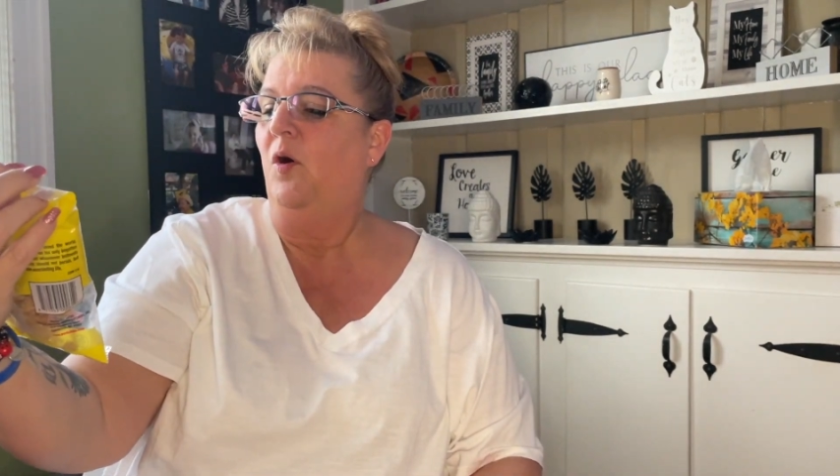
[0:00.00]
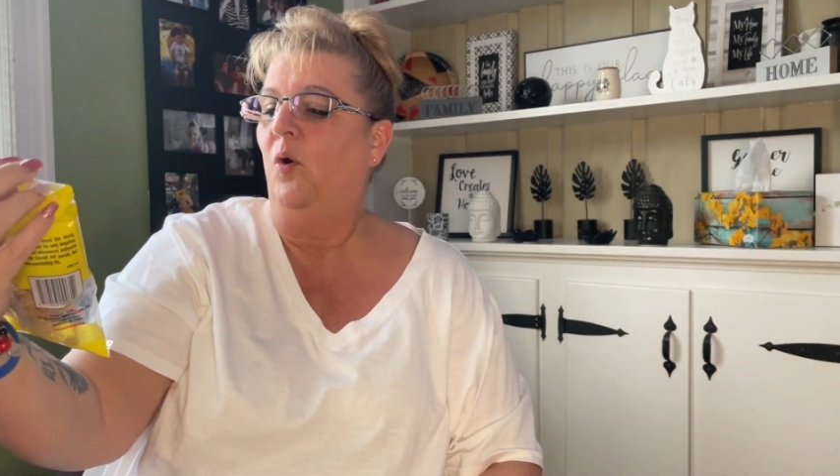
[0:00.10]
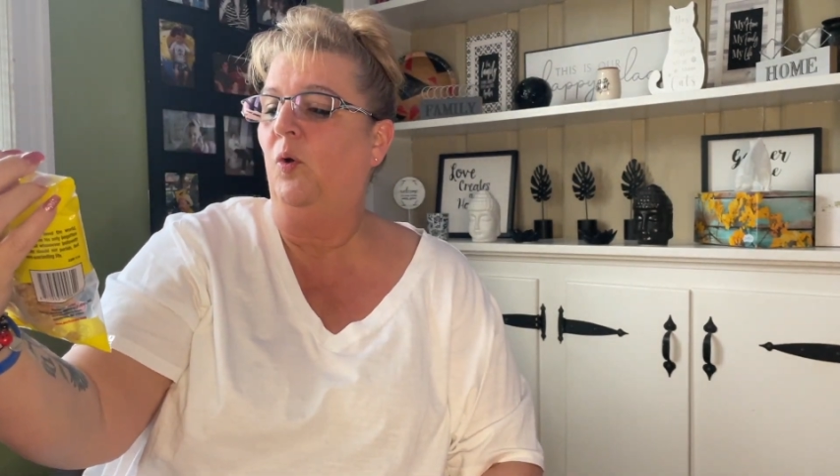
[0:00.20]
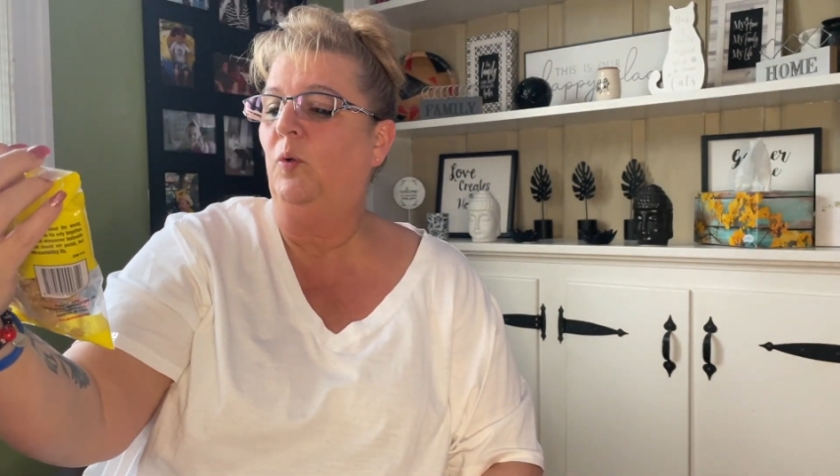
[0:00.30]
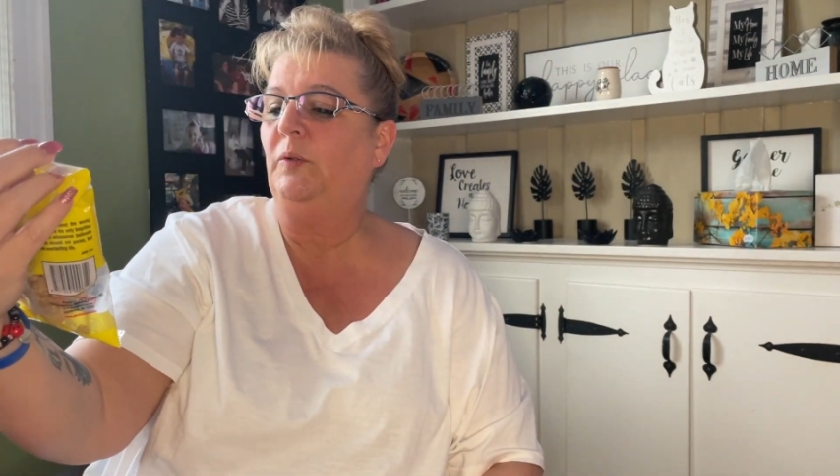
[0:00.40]

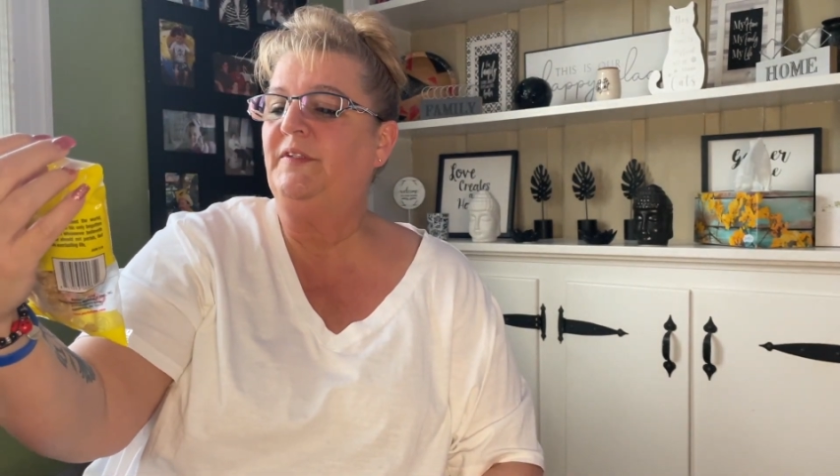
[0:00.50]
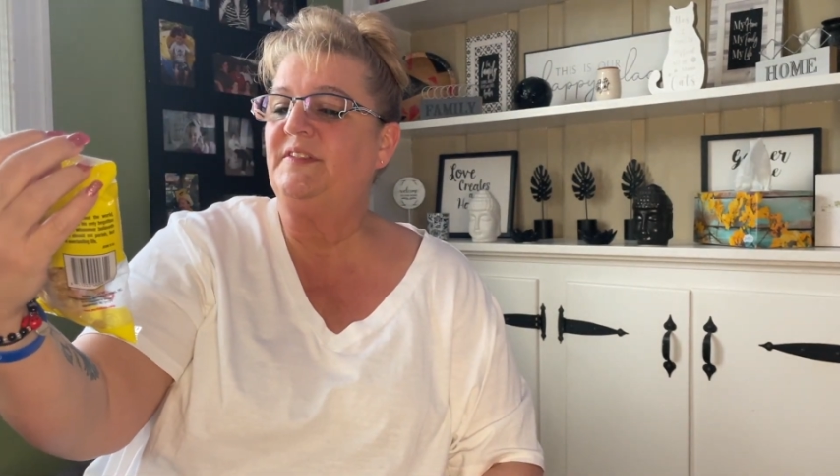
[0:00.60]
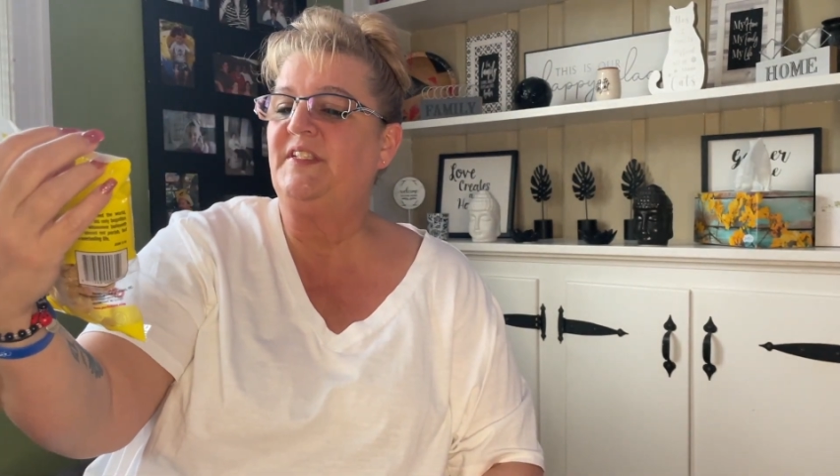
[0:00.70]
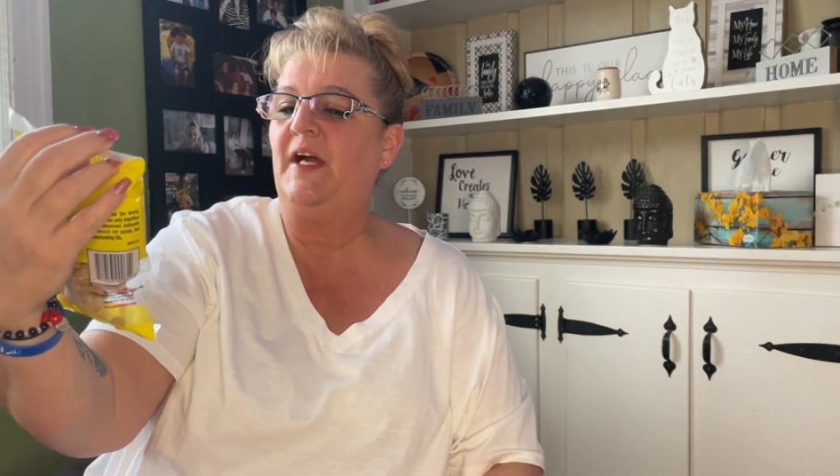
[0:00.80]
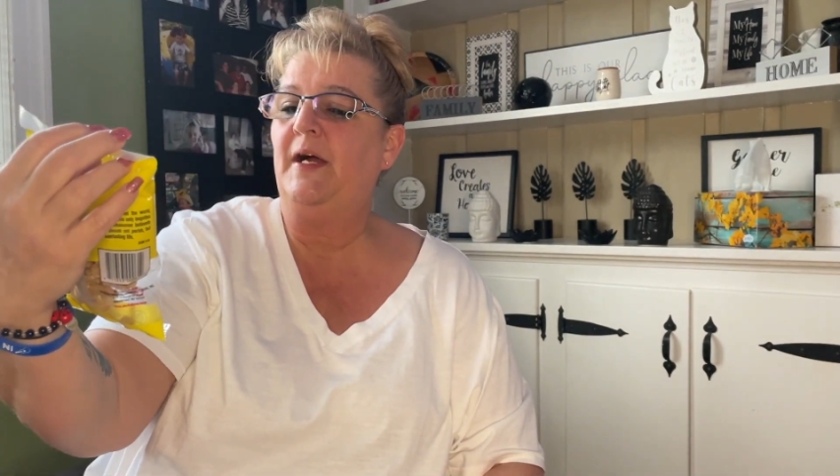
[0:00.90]

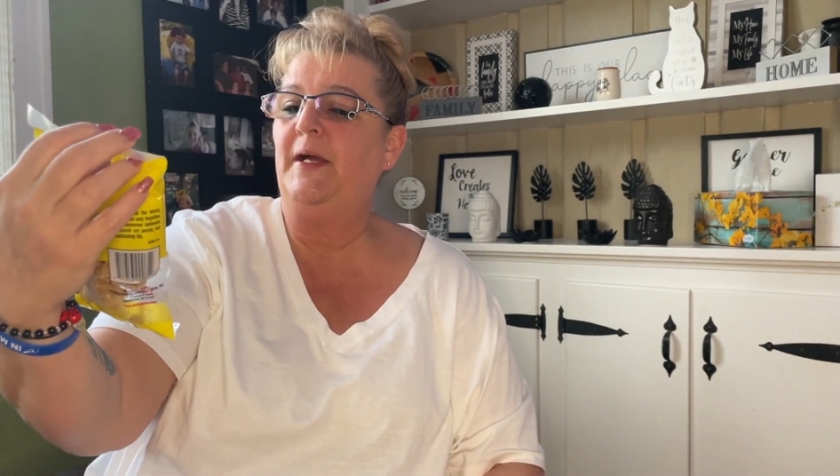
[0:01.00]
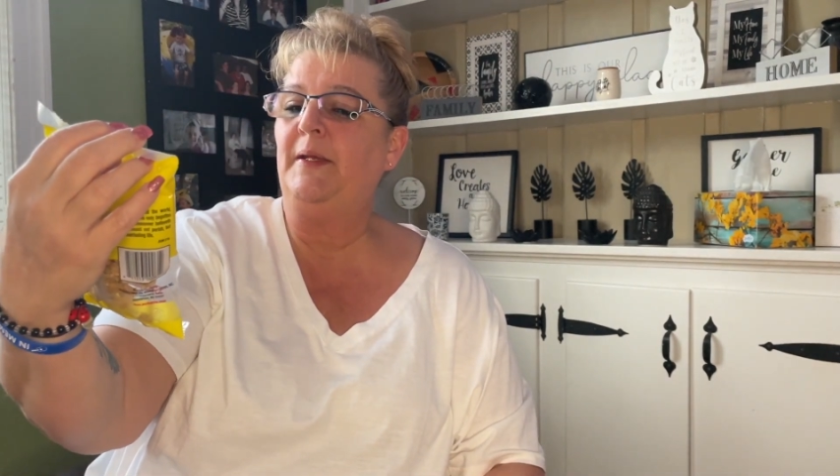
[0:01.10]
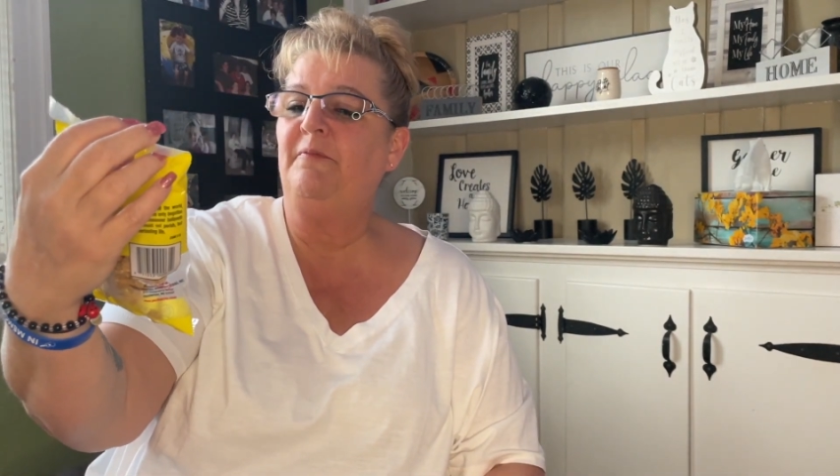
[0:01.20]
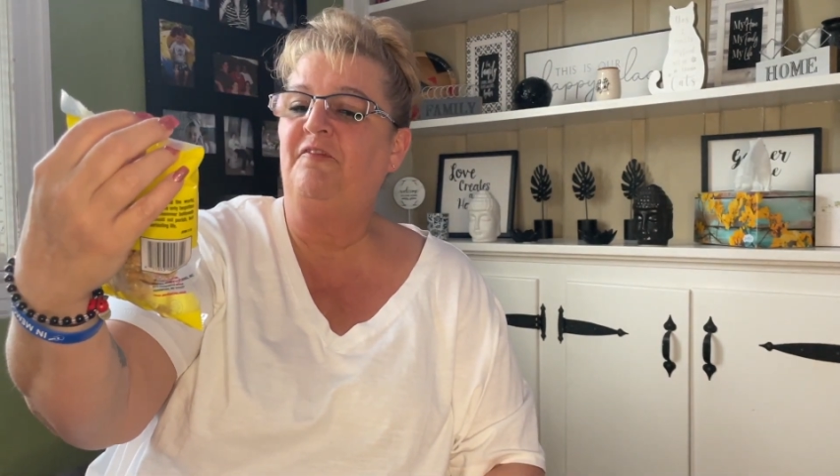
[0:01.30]
old time